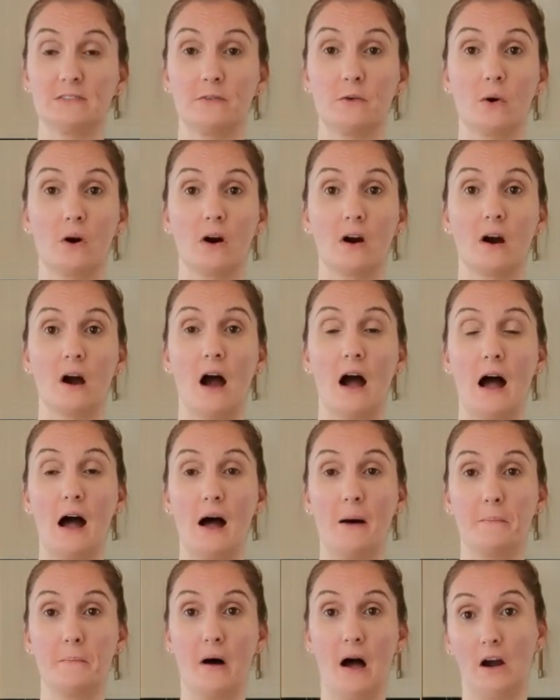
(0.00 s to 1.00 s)
for
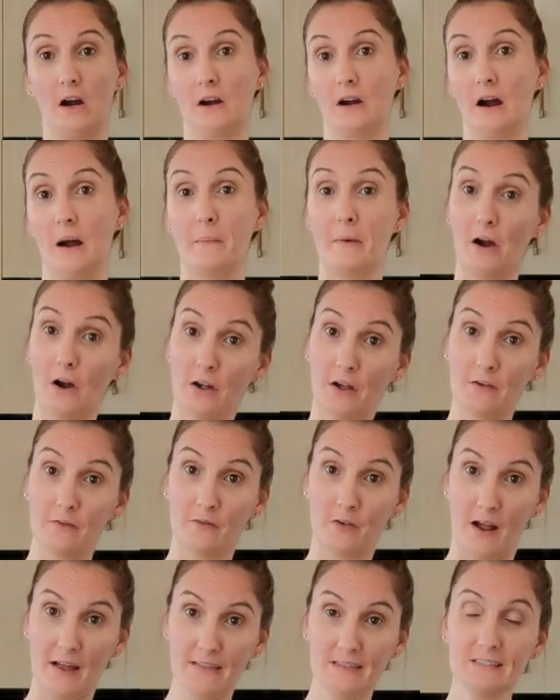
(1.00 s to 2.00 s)
our American
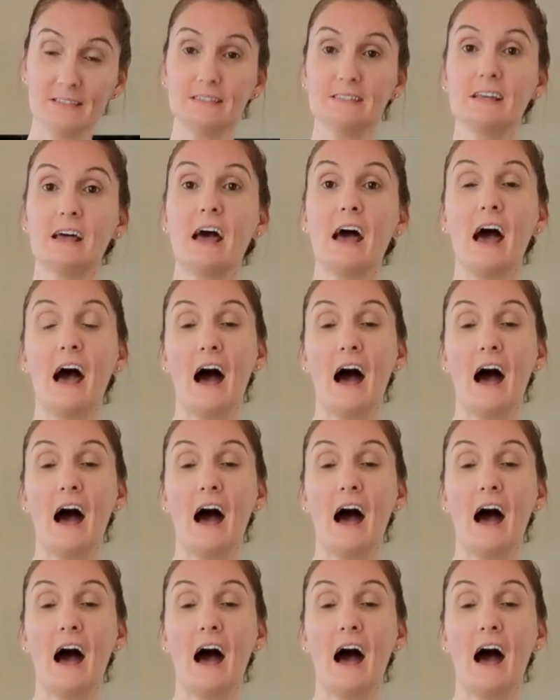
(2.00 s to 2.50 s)
friends,